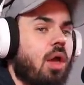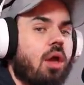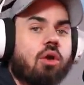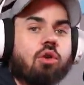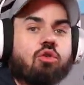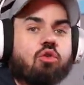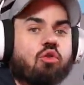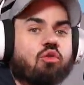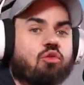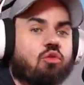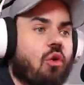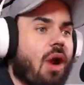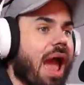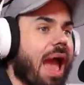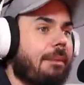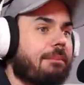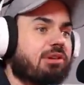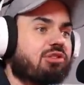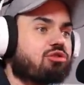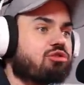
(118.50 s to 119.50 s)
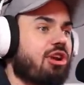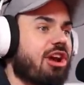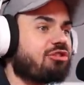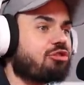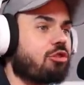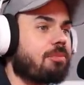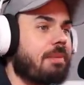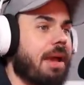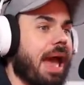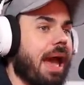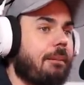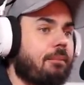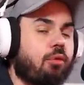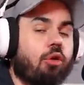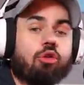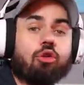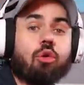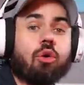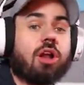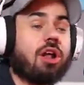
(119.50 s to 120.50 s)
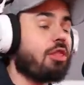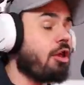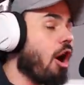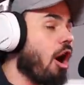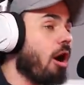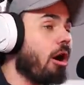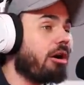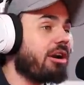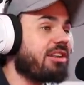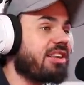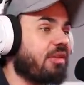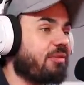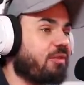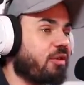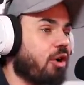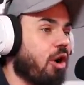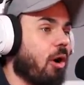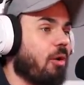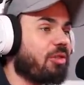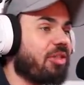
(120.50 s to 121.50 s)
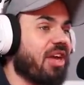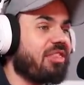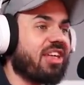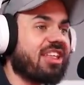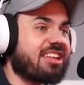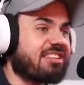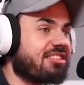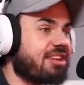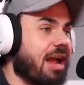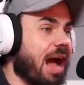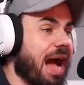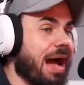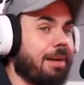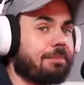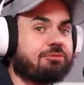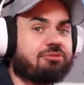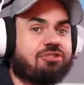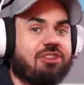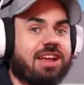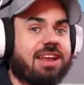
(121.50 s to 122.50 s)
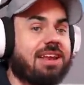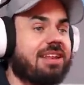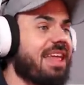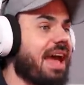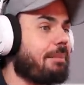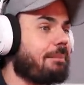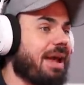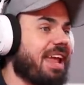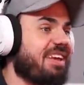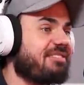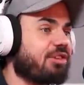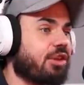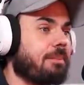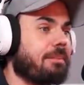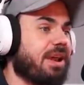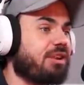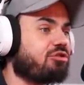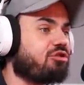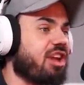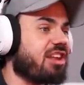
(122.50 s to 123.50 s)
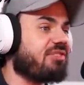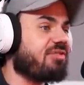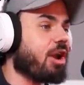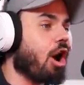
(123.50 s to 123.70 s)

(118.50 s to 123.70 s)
grab a treasure map. We'll do it on the hard difficulty. I think that's an option. That might give us a better chance of an